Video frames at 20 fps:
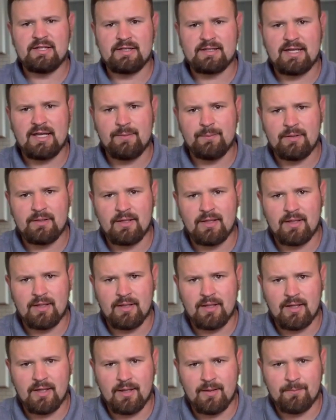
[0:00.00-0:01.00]
it came in
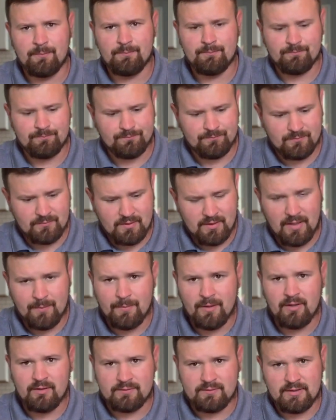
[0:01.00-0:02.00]
a
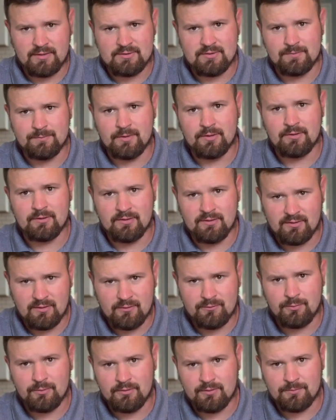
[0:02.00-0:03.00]
box actually bigger than
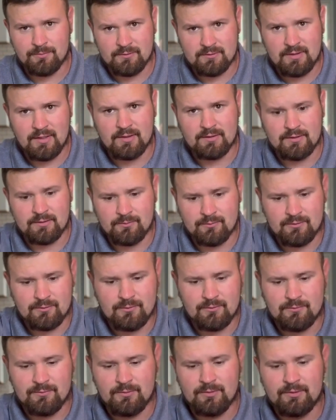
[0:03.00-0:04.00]
this one to protect it, which
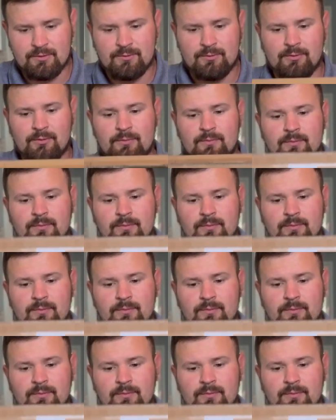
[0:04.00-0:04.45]
was really cool.